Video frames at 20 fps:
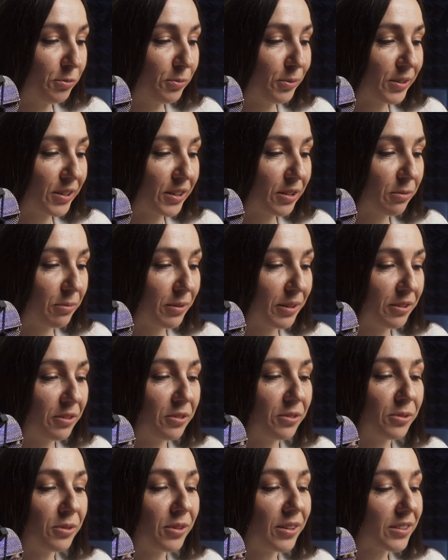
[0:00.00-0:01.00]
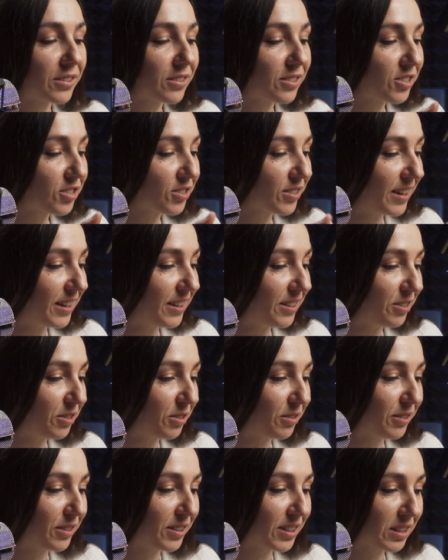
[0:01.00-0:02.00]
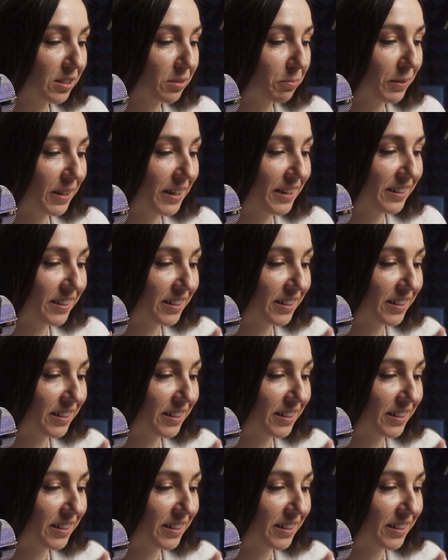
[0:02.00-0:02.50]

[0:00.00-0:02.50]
work when you are trying to explain